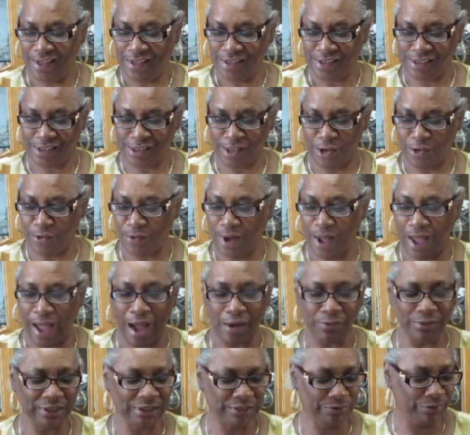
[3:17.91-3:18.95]
So
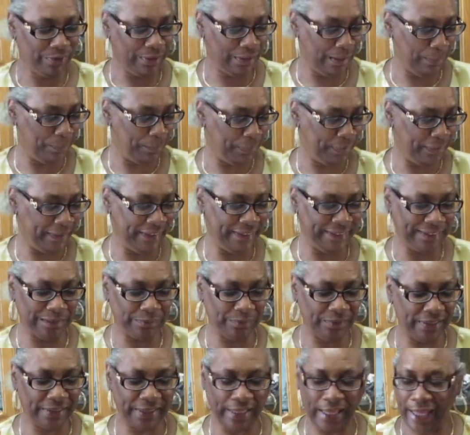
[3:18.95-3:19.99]
I was really pleased
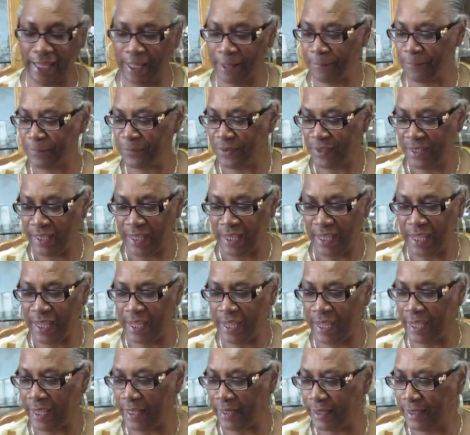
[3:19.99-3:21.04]
with that,
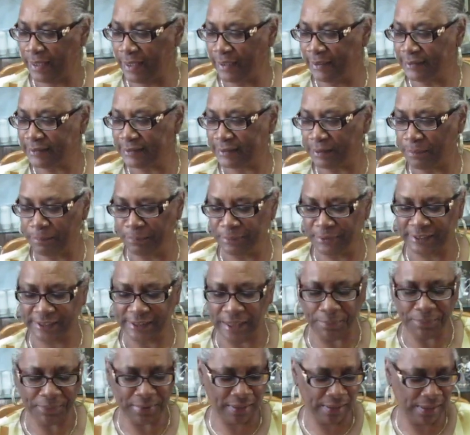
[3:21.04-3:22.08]
and it's
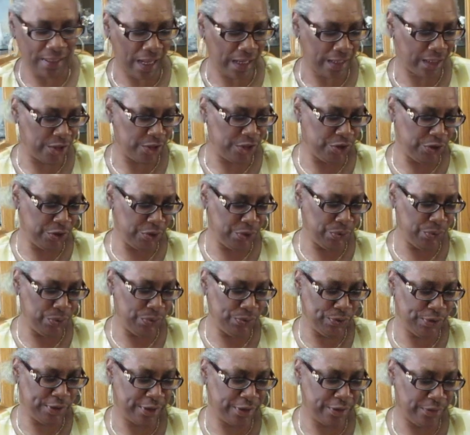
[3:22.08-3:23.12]
something I could
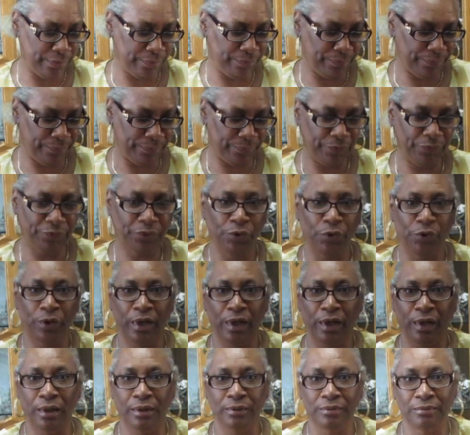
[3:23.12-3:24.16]
use for
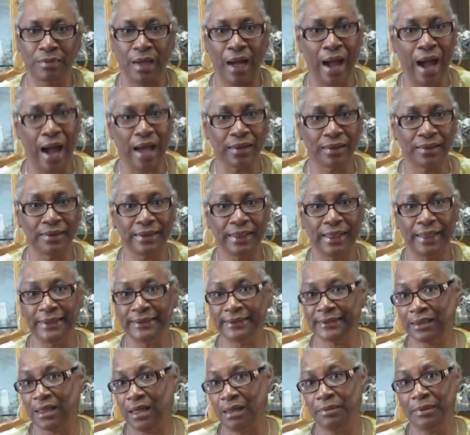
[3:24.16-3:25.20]
the
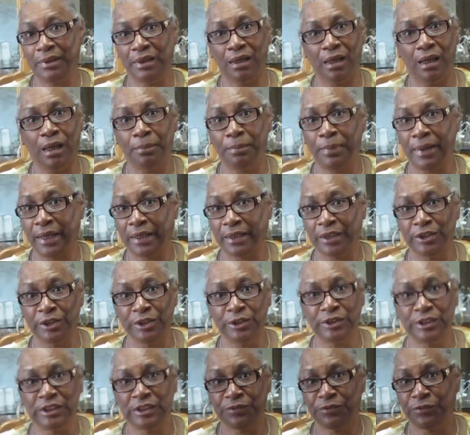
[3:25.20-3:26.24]
holidays coming up. I could
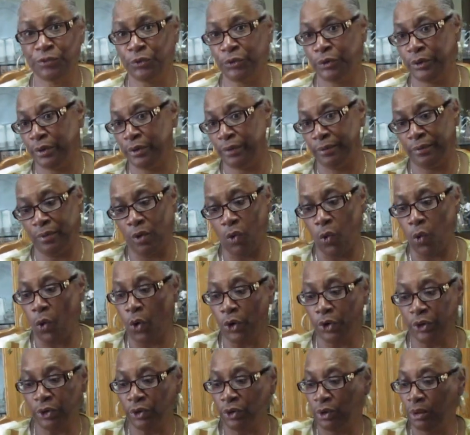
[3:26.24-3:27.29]
use it for
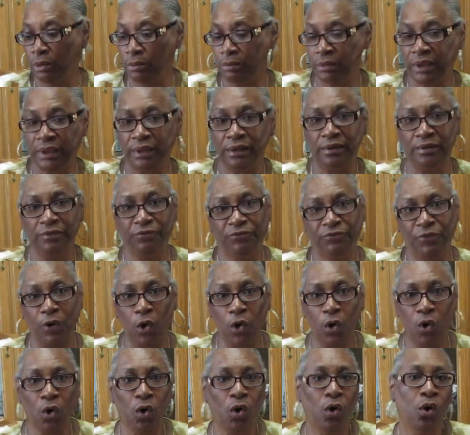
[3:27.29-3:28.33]
autumn and
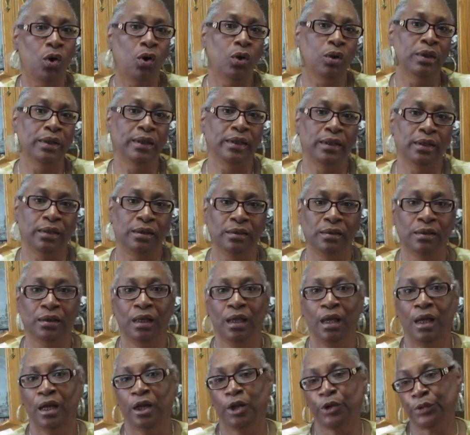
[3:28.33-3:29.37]
fall and
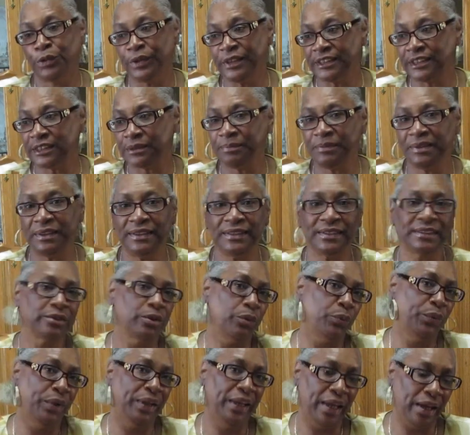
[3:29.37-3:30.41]
Christmas
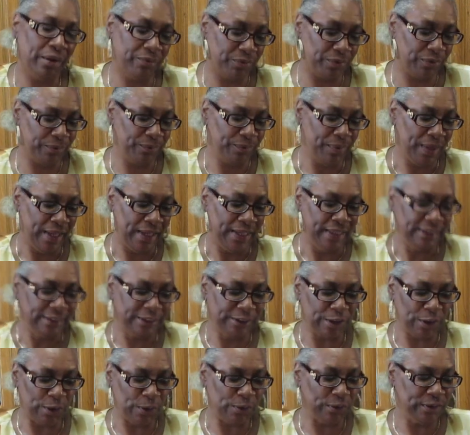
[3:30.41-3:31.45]
or whenever.
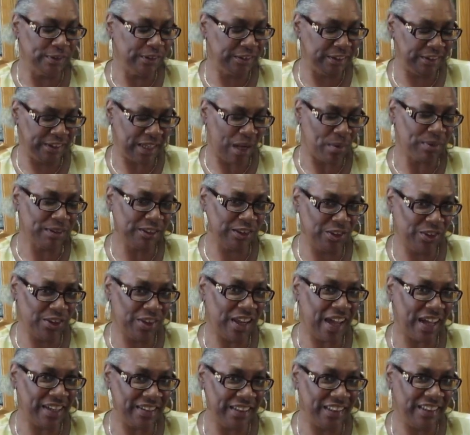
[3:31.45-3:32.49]
So that was a good
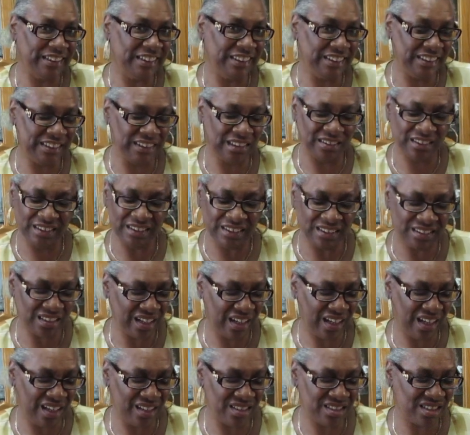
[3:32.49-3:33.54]
idea. She said, just go
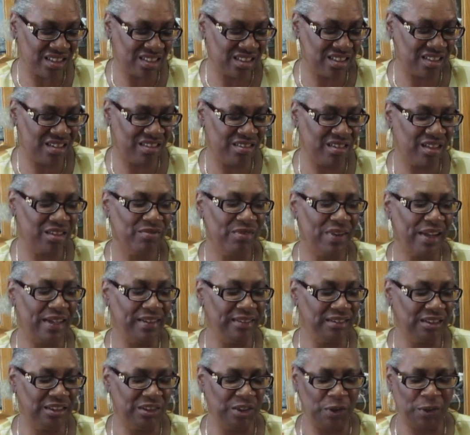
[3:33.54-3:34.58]
ahead and just turn it
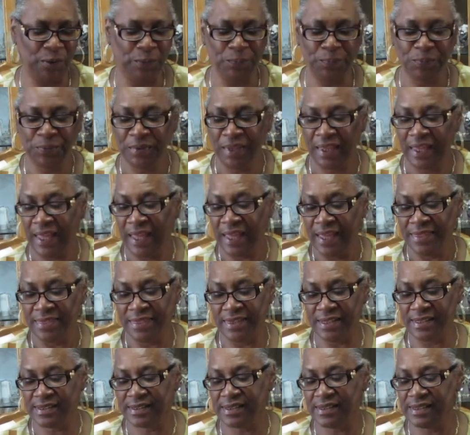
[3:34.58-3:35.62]
around. So
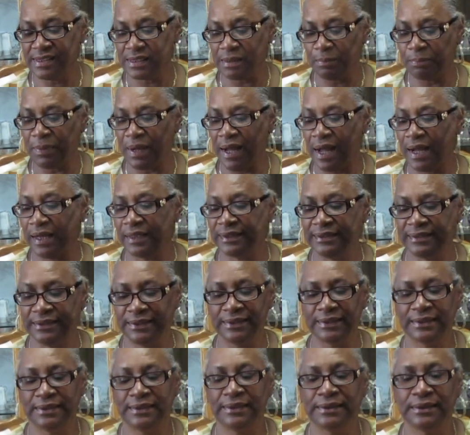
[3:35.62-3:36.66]
this is the box.
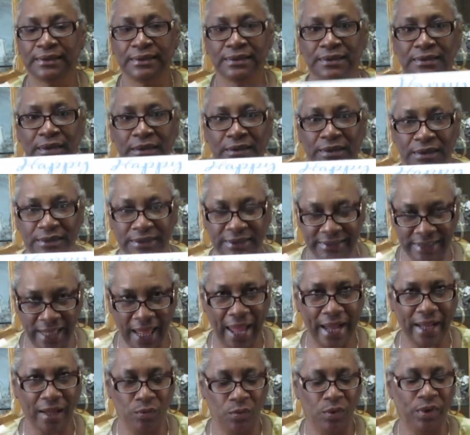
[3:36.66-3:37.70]
This is the
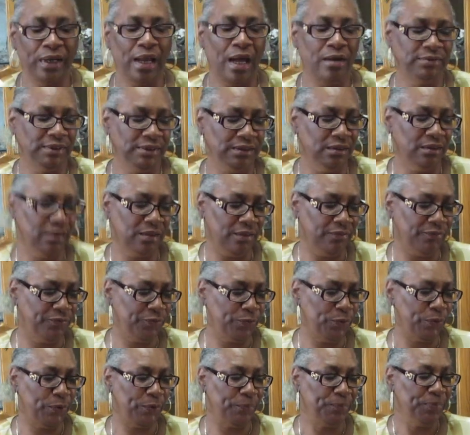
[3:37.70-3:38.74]
Zach one I was looking
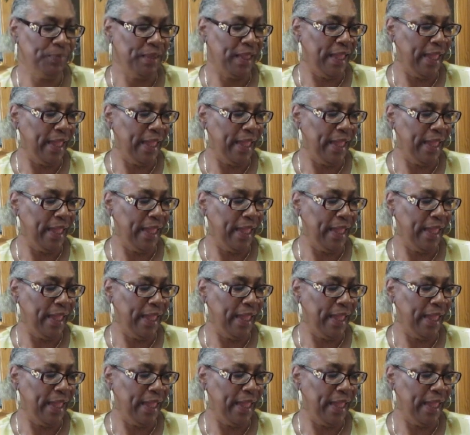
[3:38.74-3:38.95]
for.